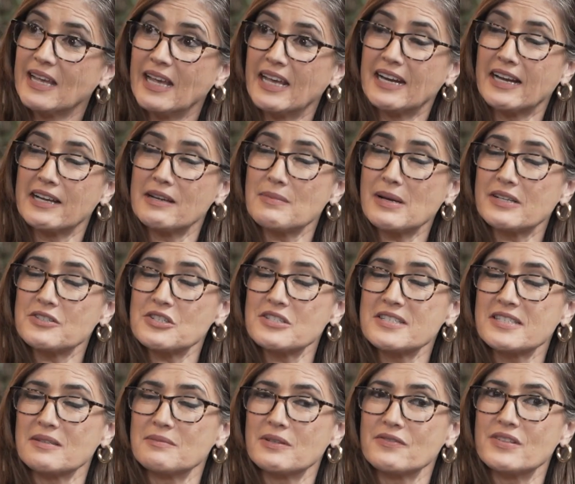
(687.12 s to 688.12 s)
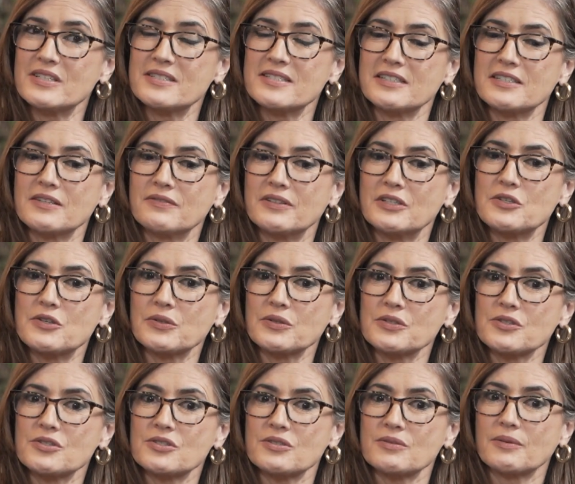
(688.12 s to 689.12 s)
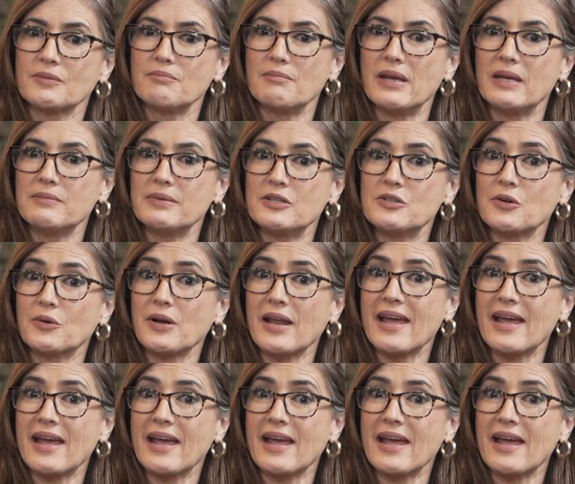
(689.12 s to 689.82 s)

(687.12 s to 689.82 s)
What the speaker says: And I imagine some of these individuals maybe don't